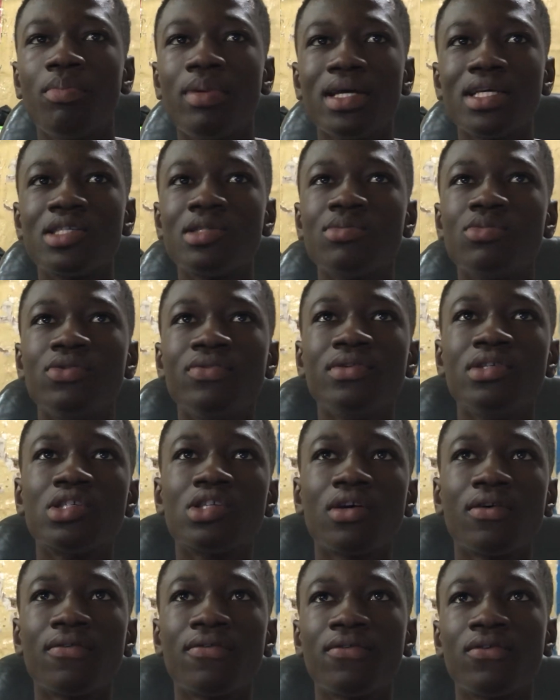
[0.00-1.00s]
best
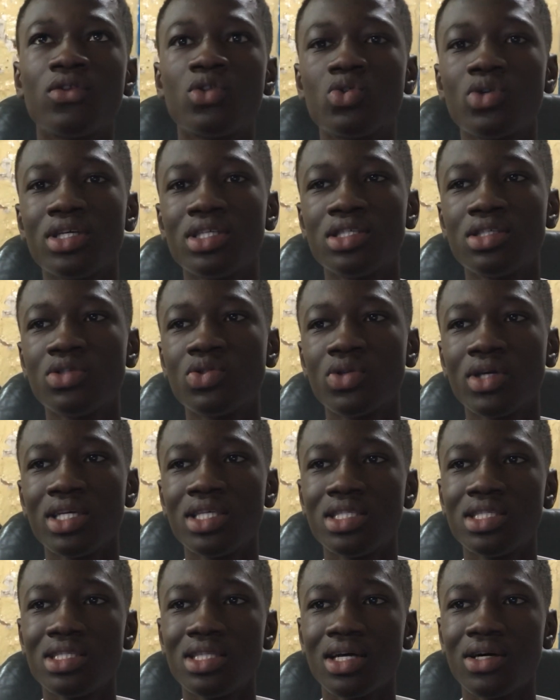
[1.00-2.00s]
movies of
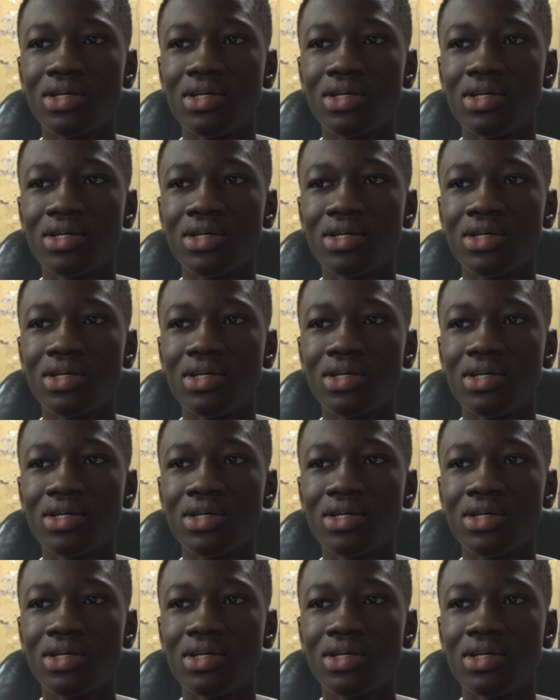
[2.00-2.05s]
2020.